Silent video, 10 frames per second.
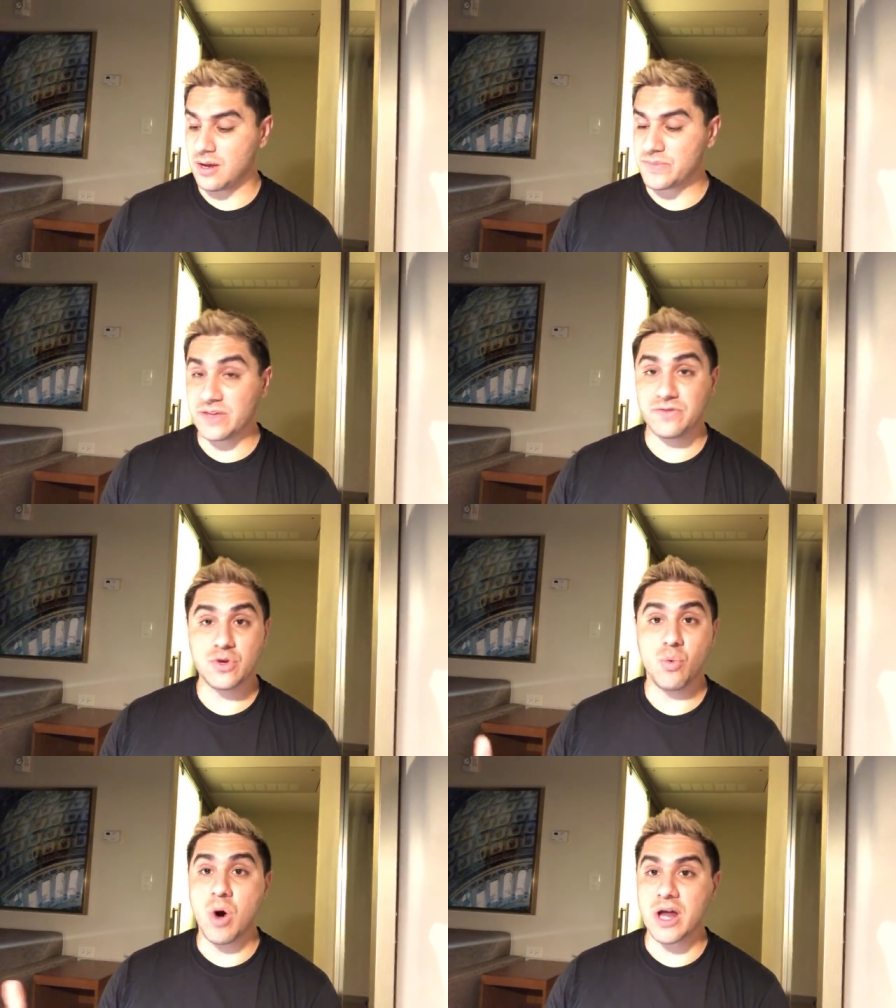if you
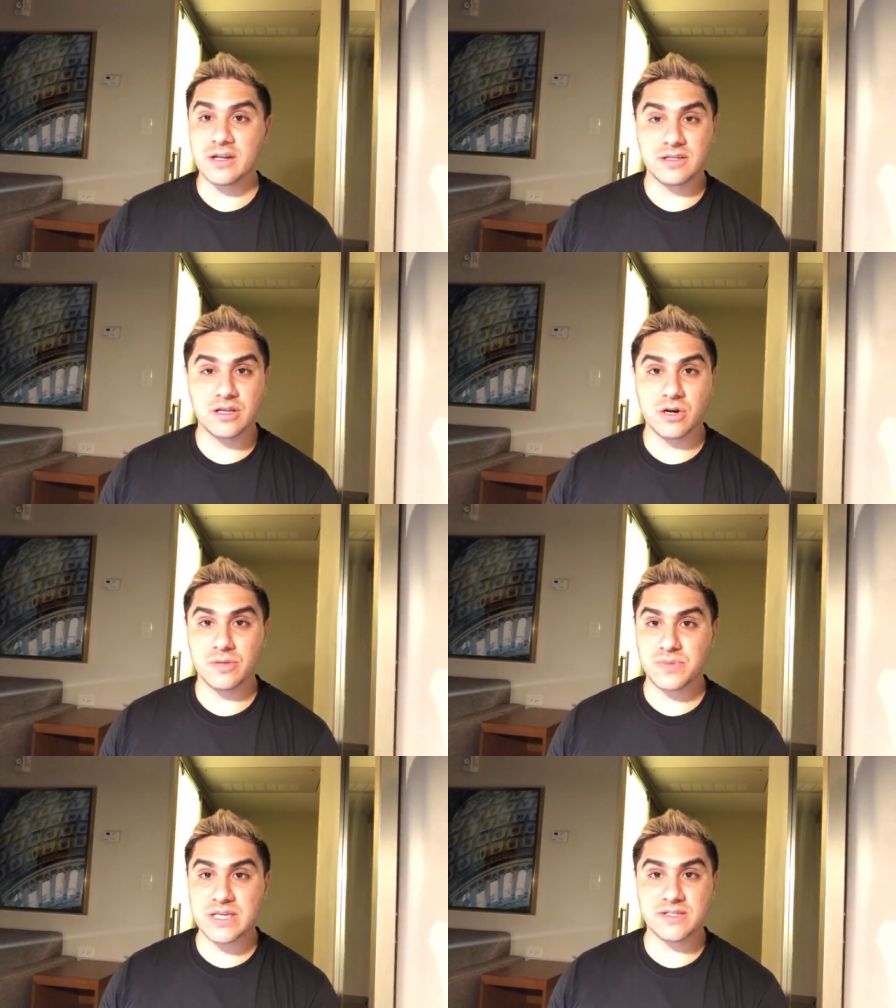wanted to go and
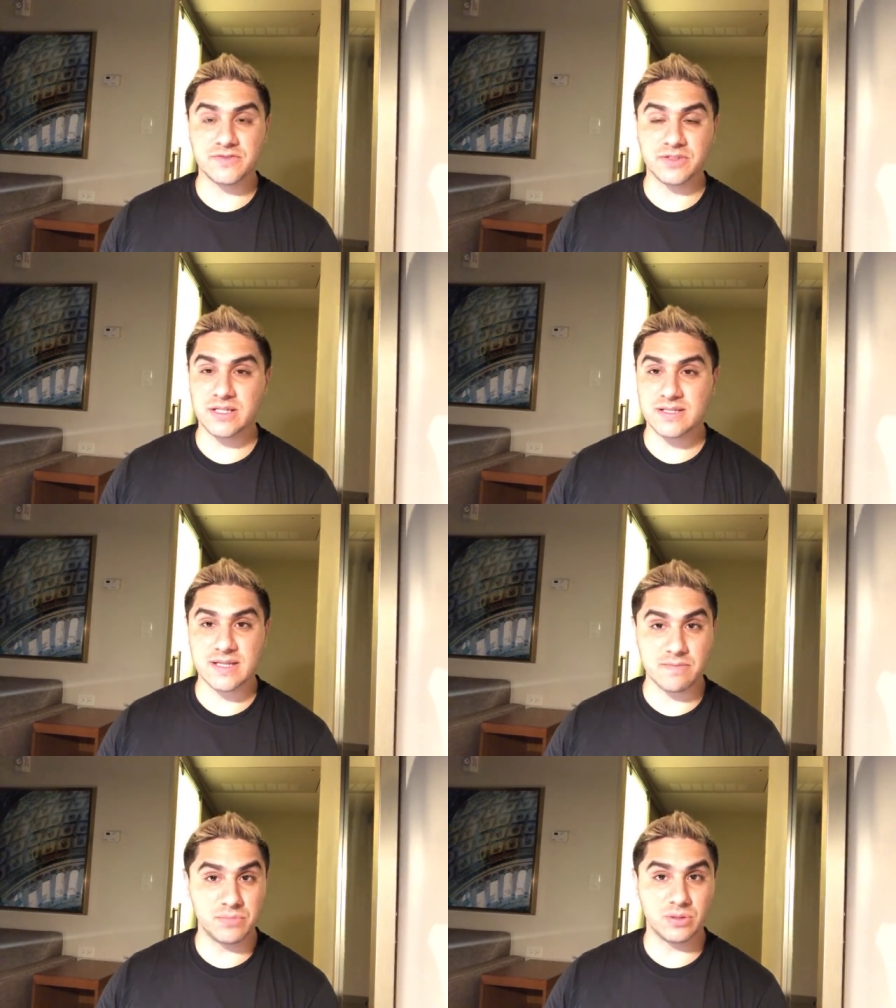peacefully
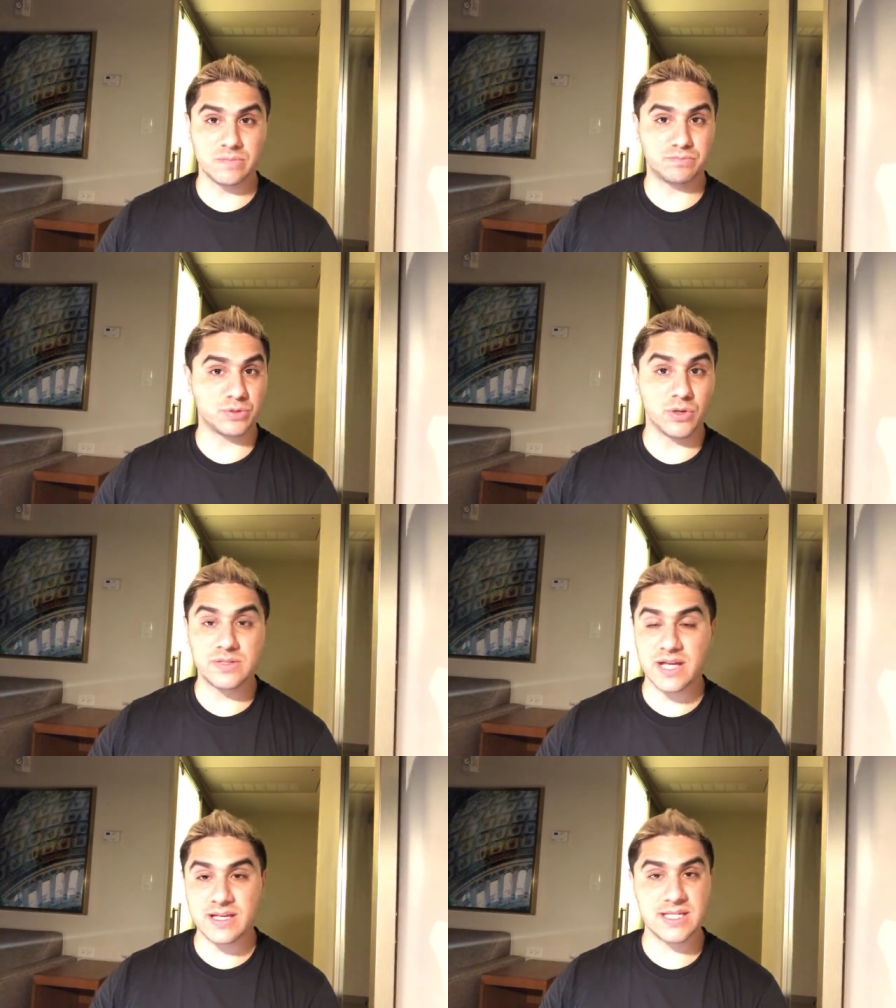assemble and
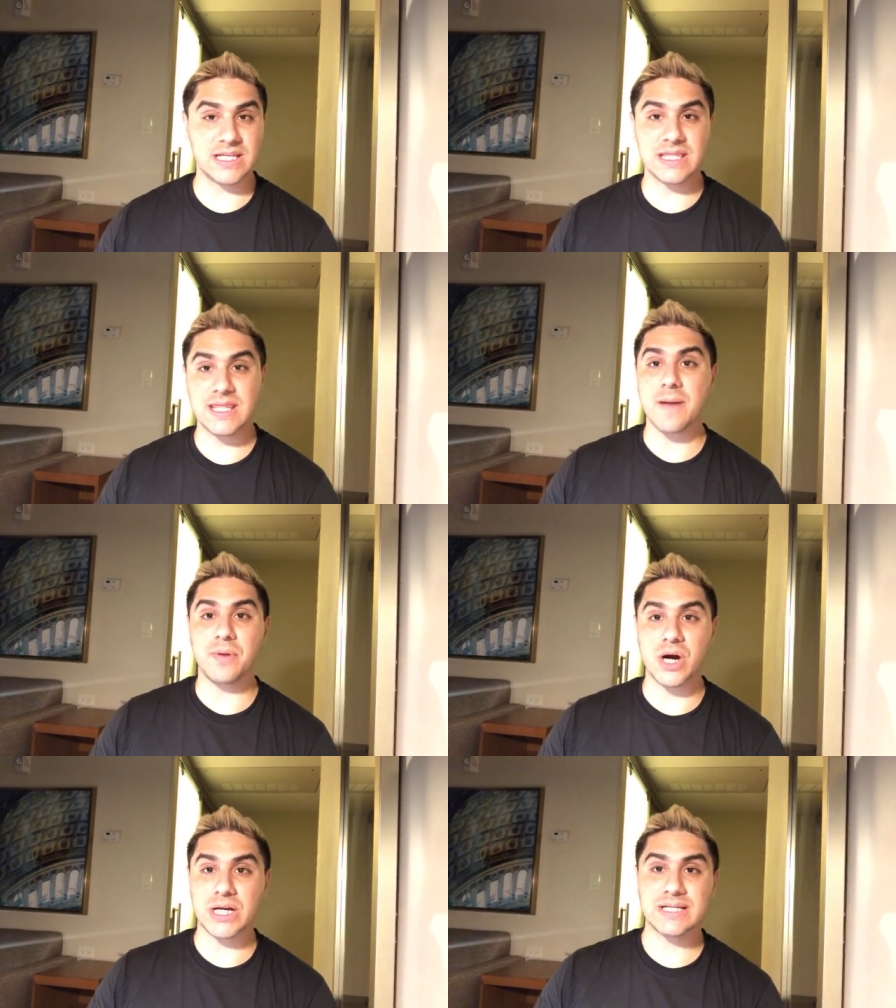protest in that
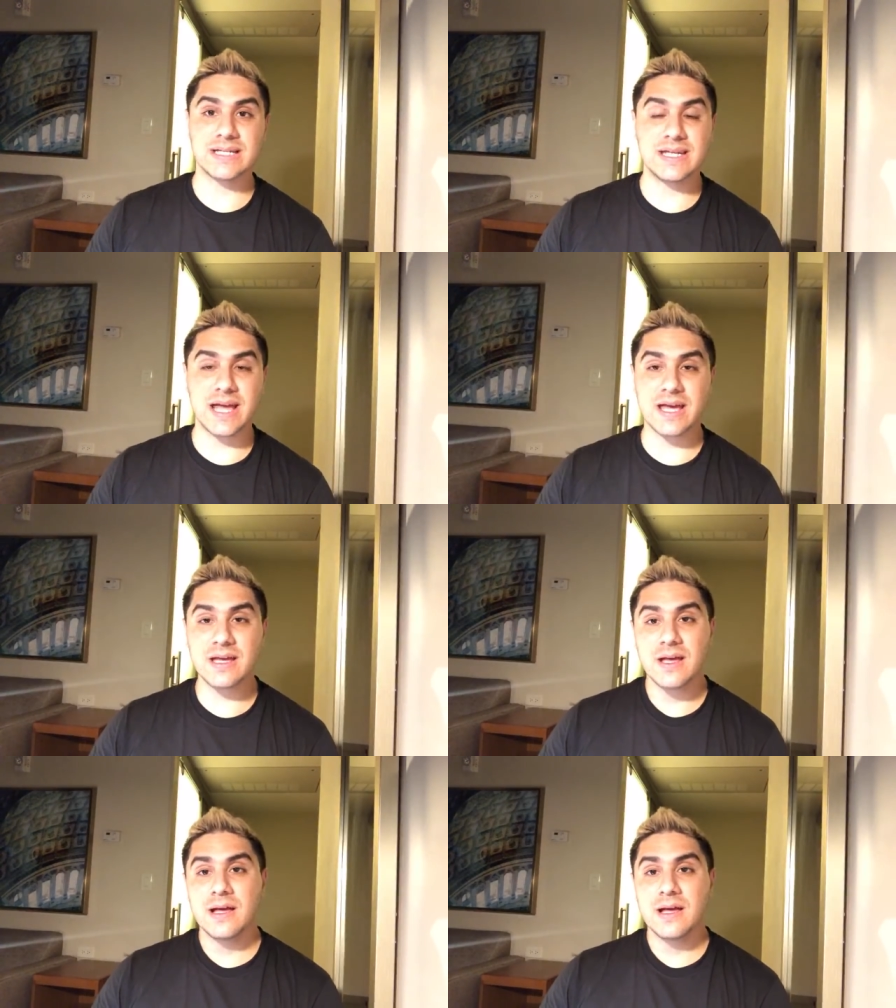park today.